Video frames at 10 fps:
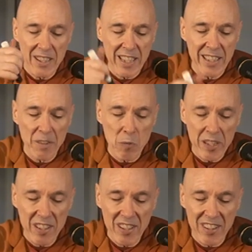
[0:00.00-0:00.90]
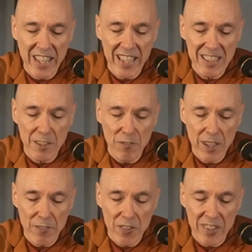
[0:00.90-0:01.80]
Okay, then what are the things
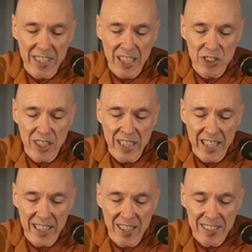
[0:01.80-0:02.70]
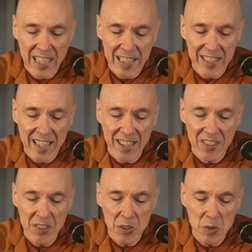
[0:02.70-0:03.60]
fit for attention that he does not
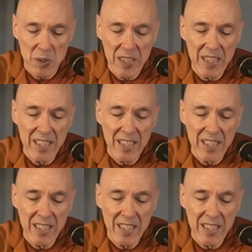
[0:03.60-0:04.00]
attend to?